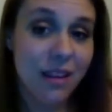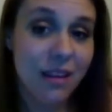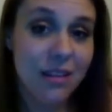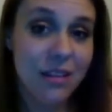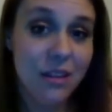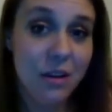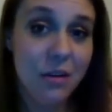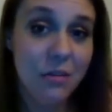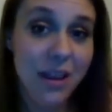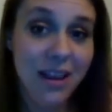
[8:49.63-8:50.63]

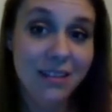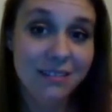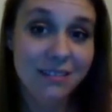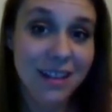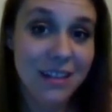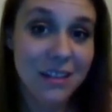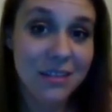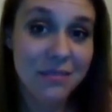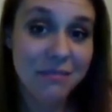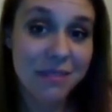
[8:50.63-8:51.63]
So yeah,
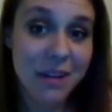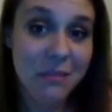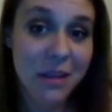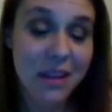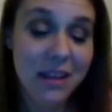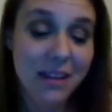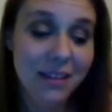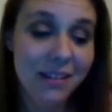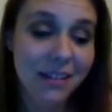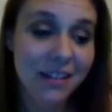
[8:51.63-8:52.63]
that's going to
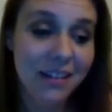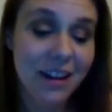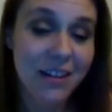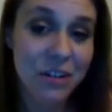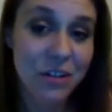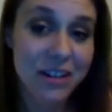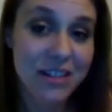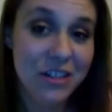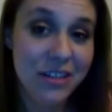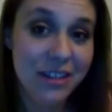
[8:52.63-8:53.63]
be kind of a
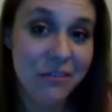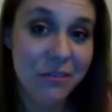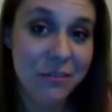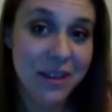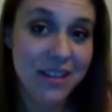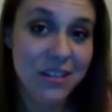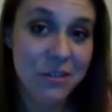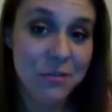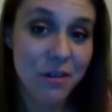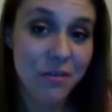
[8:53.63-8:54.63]
transition thing for me
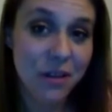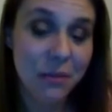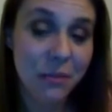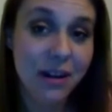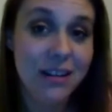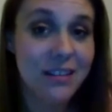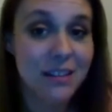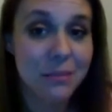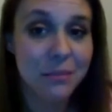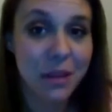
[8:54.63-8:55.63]
into more of a
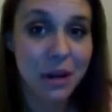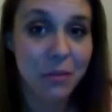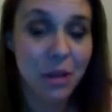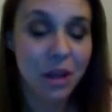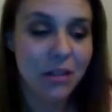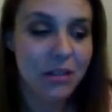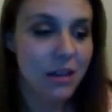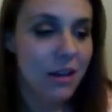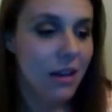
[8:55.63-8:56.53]
pregnancy, blogs.